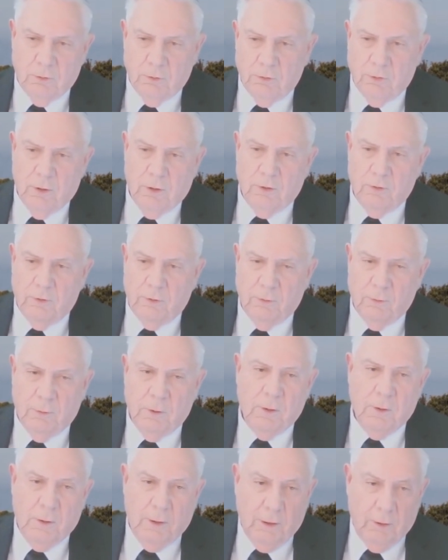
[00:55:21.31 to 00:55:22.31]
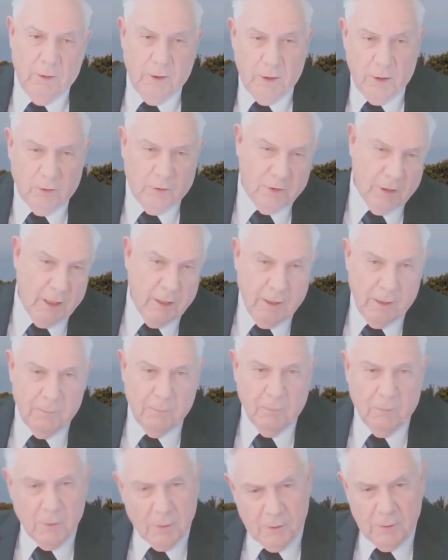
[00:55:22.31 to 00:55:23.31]
It says, in the end
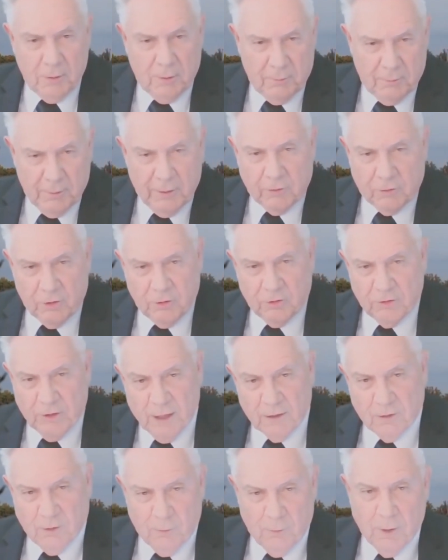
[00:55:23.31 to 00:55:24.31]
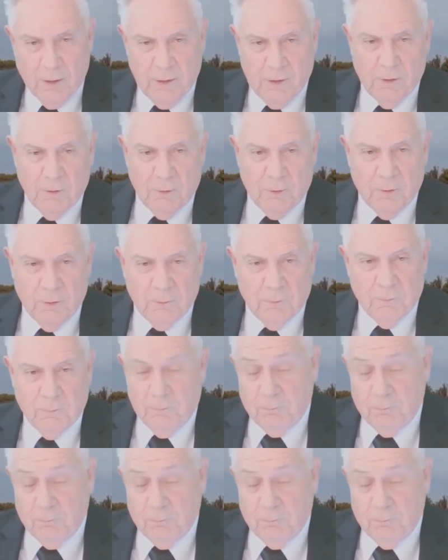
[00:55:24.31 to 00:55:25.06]
time, that's exactly right. It, the,